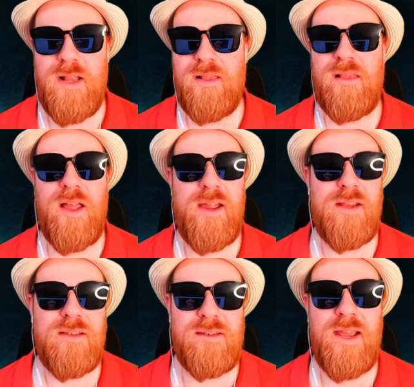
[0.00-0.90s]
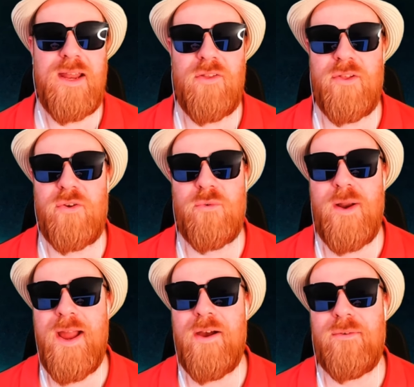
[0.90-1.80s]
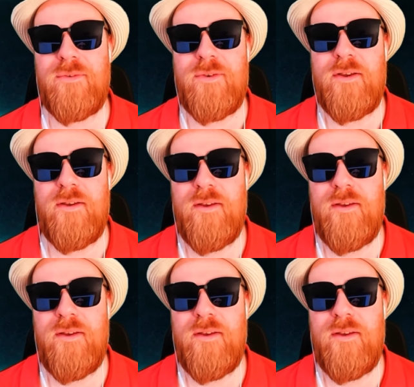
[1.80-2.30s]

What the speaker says: lying dead on the ground.